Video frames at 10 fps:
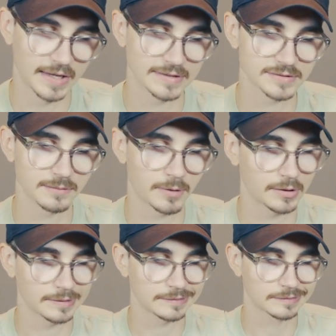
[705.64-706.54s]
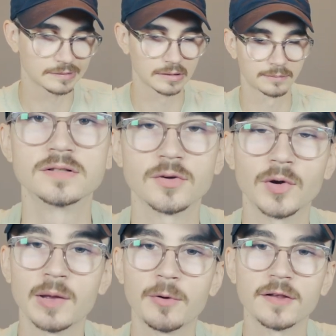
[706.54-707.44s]
Aston Martin. So
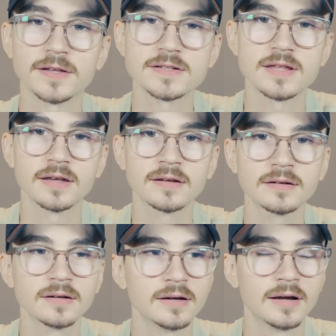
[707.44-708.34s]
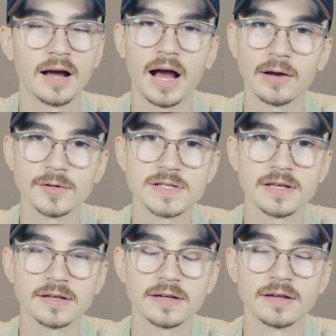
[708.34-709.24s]
when I bought this thing, I was
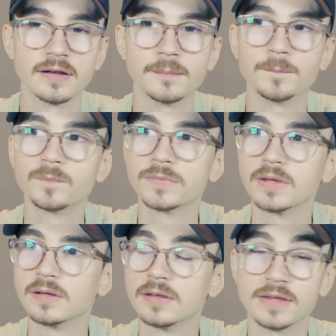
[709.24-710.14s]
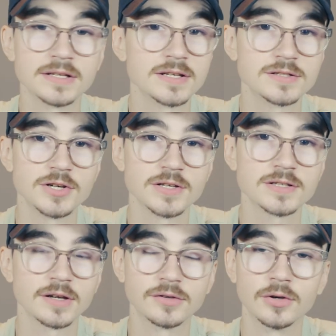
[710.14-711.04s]
thinking, this is
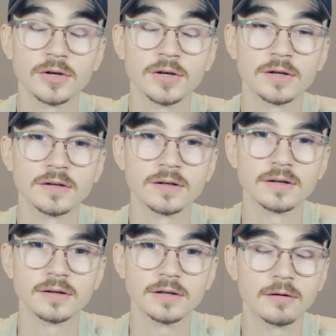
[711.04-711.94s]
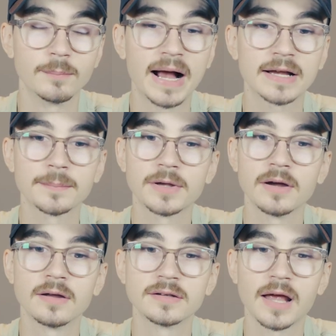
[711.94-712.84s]
just a good, backup
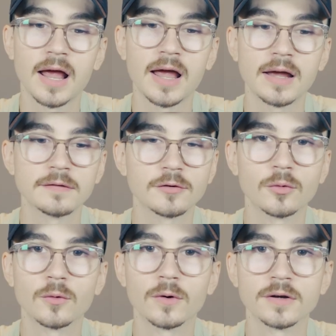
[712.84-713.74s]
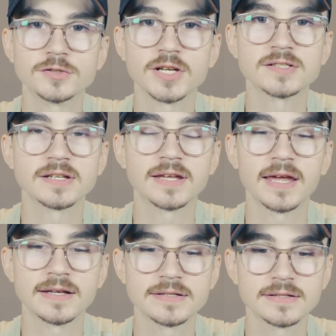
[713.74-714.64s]
gun to have, or just in
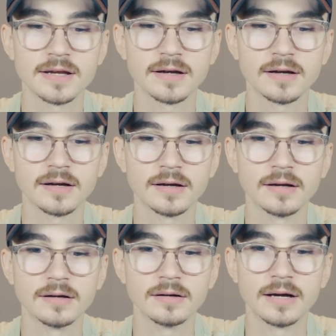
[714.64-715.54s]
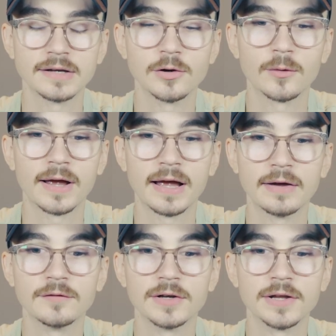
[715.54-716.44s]
case I don't
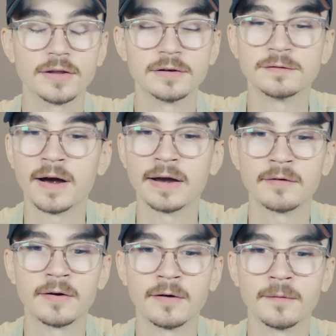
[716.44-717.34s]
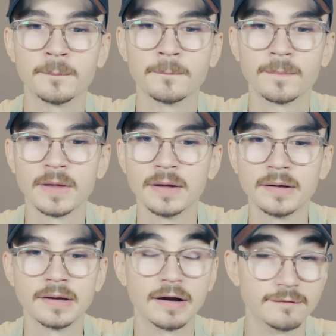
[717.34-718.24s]
have another firearm
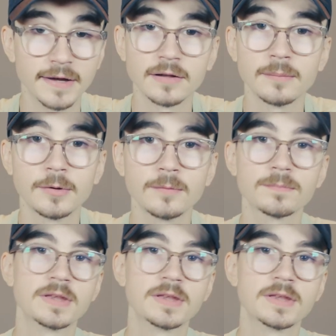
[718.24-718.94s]
available.